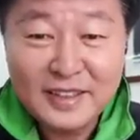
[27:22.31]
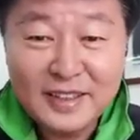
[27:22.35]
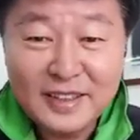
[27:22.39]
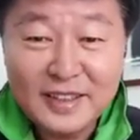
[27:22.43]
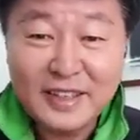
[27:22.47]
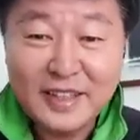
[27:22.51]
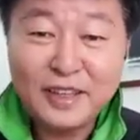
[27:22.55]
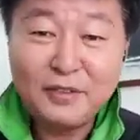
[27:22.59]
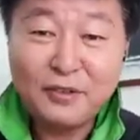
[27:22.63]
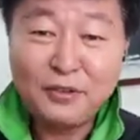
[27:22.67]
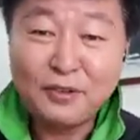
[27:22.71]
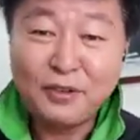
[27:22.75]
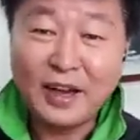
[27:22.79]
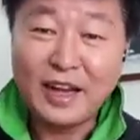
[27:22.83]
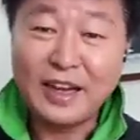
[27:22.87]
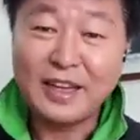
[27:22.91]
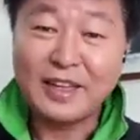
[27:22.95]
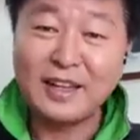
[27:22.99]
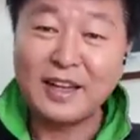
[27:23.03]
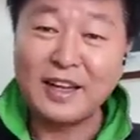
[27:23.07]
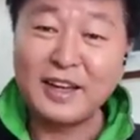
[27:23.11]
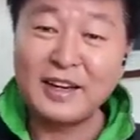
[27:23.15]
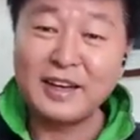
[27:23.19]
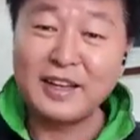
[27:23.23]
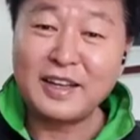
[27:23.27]
He
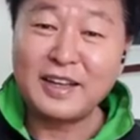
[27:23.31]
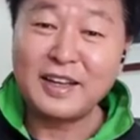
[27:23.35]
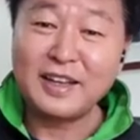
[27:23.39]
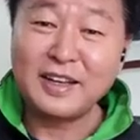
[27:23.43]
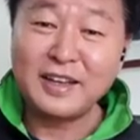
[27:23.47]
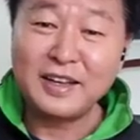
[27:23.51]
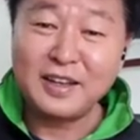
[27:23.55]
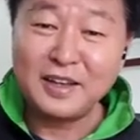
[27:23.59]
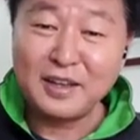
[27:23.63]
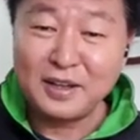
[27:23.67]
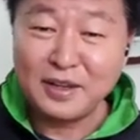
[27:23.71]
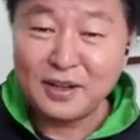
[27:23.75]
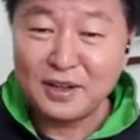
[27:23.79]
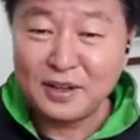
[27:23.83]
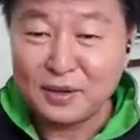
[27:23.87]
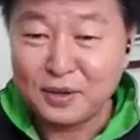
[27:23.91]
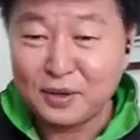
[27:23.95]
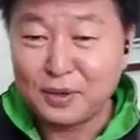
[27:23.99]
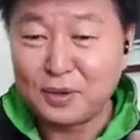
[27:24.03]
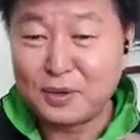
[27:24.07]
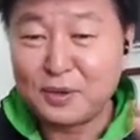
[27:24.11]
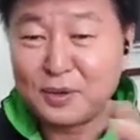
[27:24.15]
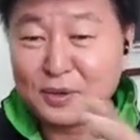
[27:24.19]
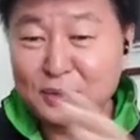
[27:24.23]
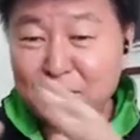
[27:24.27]
finally
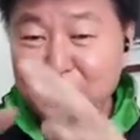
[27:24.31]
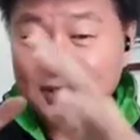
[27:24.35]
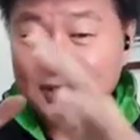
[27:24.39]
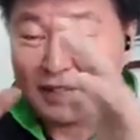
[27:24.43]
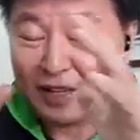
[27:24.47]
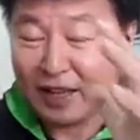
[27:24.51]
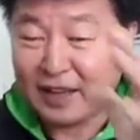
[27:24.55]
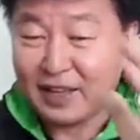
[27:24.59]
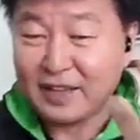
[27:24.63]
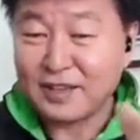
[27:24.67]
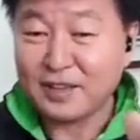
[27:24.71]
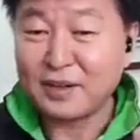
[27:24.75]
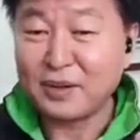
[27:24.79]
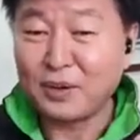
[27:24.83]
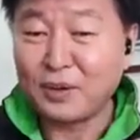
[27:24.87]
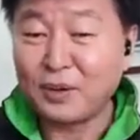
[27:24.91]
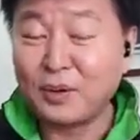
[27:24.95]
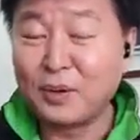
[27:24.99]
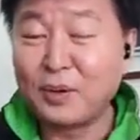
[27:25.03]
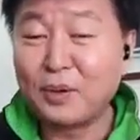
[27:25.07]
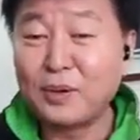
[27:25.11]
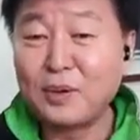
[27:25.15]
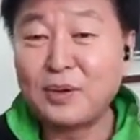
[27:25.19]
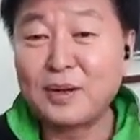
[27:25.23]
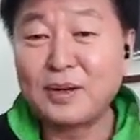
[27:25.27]
go take the
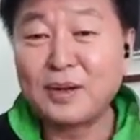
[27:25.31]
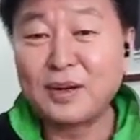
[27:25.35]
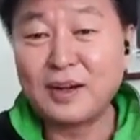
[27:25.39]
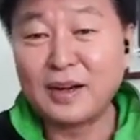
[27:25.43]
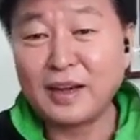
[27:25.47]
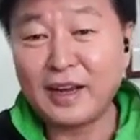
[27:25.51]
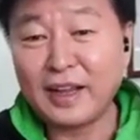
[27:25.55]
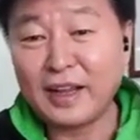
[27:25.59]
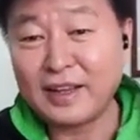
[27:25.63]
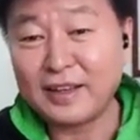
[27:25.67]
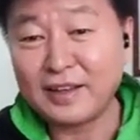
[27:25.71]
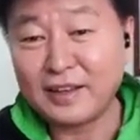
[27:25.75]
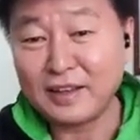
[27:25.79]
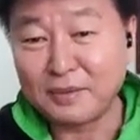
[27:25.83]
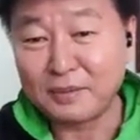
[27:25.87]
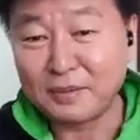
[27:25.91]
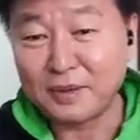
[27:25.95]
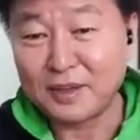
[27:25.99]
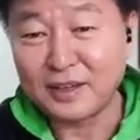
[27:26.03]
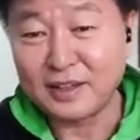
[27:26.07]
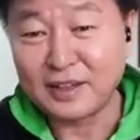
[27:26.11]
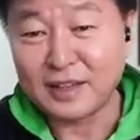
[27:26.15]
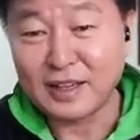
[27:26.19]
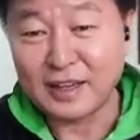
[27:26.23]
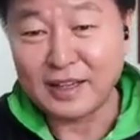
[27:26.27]
whole the land of
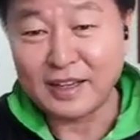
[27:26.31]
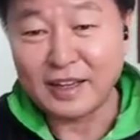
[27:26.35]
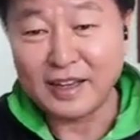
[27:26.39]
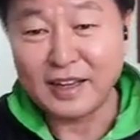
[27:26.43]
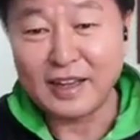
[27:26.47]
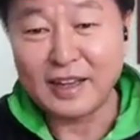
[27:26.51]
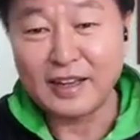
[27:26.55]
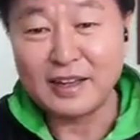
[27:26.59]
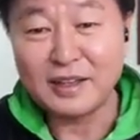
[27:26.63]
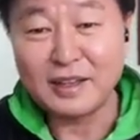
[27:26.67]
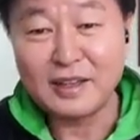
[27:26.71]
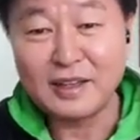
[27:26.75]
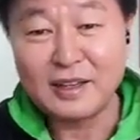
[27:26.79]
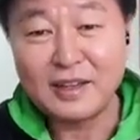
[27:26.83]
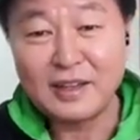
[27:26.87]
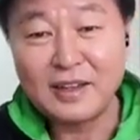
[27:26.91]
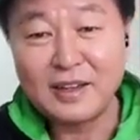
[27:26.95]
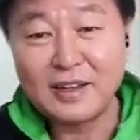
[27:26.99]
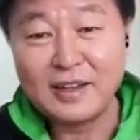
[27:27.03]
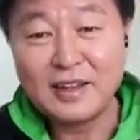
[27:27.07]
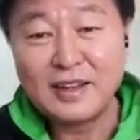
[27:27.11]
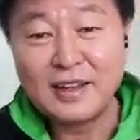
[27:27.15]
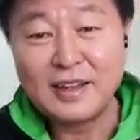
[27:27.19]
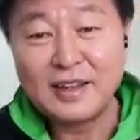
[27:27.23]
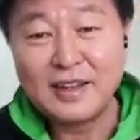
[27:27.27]
the Canaan
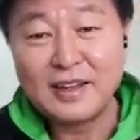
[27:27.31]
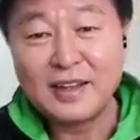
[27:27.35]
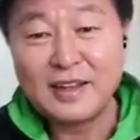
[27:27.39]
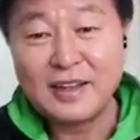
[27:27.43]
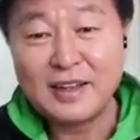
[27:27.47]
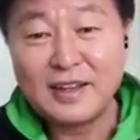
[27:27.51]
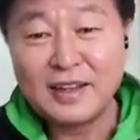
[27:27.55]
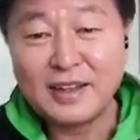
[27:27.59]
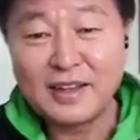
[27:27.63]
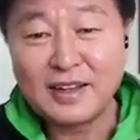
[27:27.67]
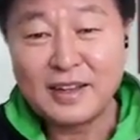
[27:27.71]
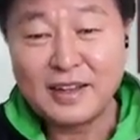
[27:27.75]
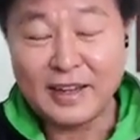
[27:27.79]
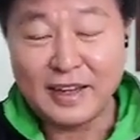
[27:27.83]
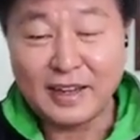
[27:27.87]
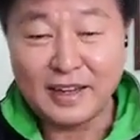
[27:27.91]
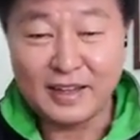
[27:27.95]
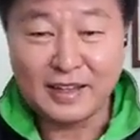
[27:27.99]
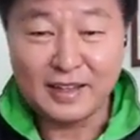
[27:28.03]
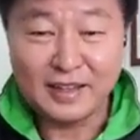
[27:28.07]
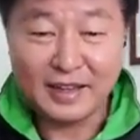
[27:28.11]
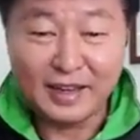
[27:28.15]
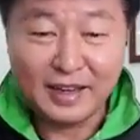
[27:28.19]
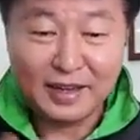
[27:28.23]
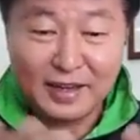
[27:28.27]

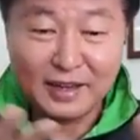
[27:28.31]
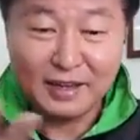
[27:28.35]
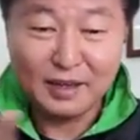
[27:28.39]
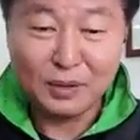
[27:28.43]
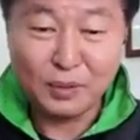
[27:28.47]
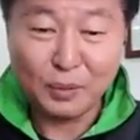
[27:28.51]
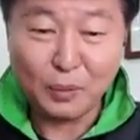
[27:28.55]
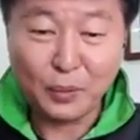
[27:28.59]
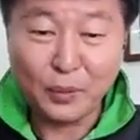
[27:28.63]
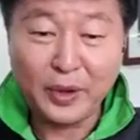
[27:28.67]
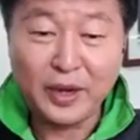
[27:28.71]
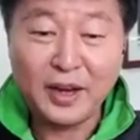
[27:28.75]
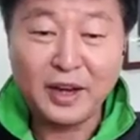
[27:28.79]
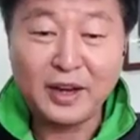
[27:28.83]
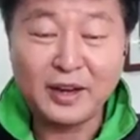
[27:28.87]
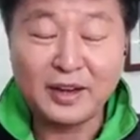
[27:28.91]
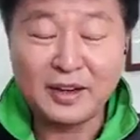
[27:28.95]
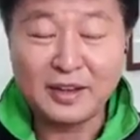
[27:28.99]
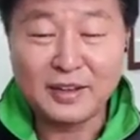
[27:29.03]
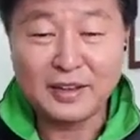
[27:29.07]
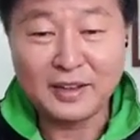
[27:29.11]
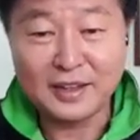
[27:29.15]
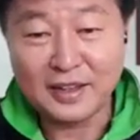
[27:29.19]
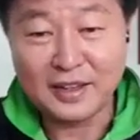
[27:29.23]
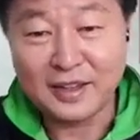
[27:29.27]
and then where
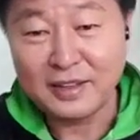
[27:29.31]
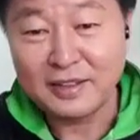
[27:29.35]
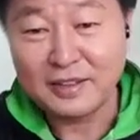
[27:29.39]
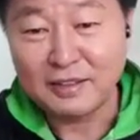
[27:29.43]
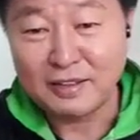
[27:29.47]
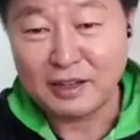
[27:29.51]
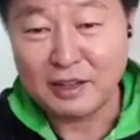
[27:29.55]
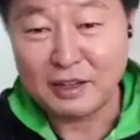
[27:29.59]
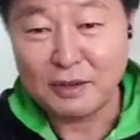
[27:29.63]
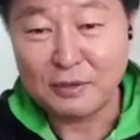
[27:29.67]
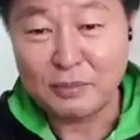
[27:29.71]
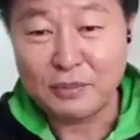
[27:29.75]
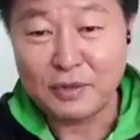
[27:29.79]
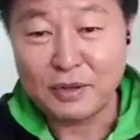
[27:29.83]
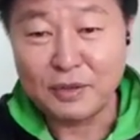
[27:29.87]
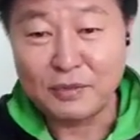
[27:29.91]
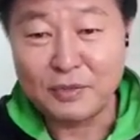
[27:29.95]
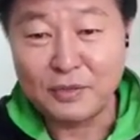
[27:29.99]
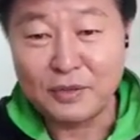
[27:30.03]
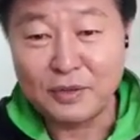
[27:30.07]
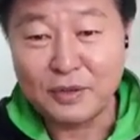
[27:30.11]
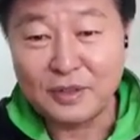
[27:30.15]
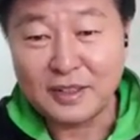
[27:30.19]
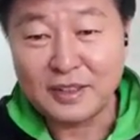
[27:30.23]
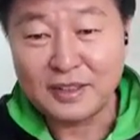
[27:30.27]
the Israel
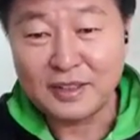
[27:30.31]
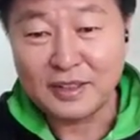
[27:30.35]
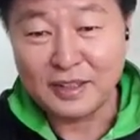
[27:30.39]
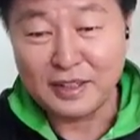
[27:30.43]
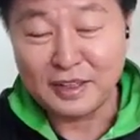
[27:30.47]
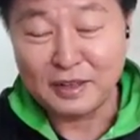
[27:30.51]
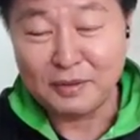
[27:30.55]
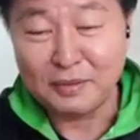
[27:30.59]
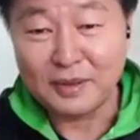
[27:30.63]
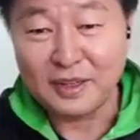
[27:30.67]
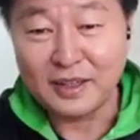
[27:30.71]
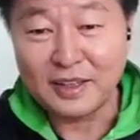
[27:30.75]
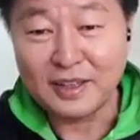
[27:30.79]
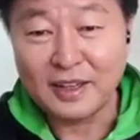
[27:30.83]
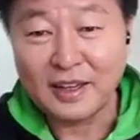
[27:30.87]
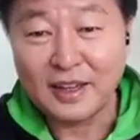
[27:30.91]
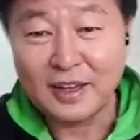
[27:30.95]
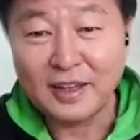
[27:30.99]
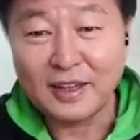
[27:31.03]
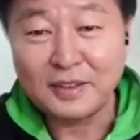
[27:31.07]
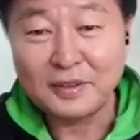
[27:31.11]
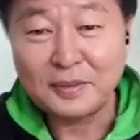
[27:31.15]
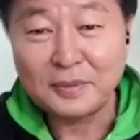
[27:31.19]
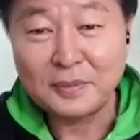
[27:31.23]
people is living now.